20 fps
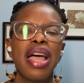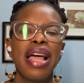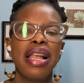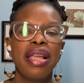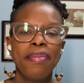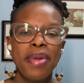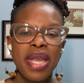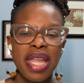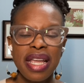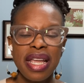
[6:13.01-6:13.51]

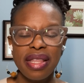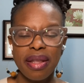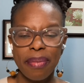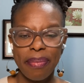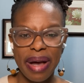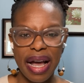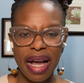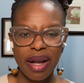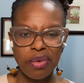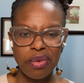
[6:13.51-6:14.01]
eliminate the
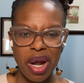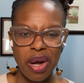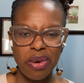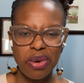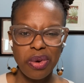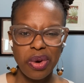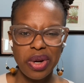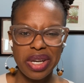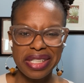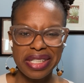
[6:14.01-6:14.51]
background
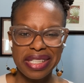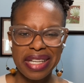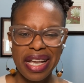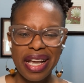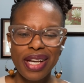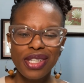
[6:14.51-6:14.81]
noise.